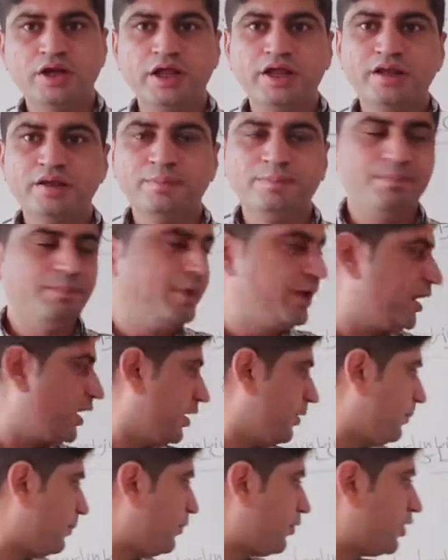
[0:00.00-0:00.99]
they
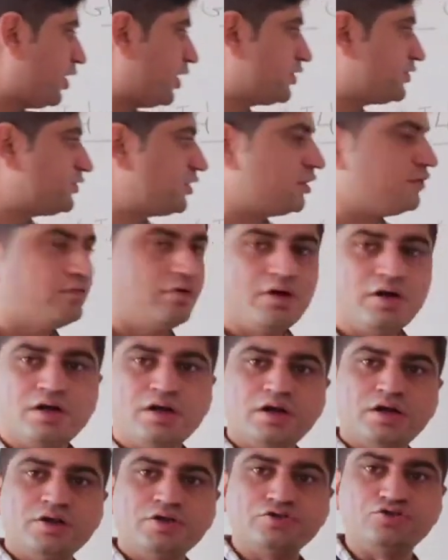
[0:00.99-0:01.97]
begin production
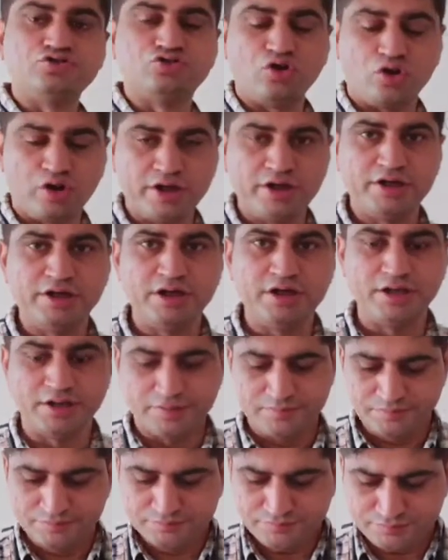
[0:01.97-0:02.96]
work
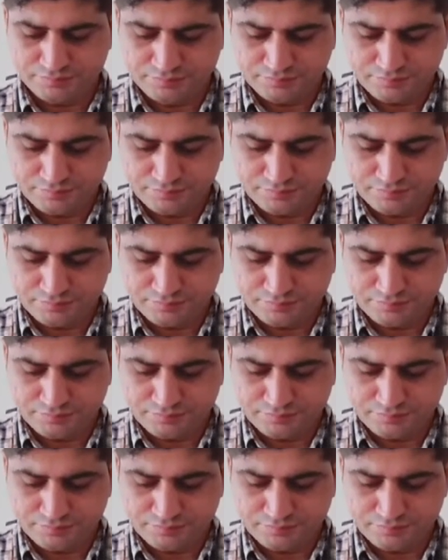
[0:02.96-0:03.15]
jointly.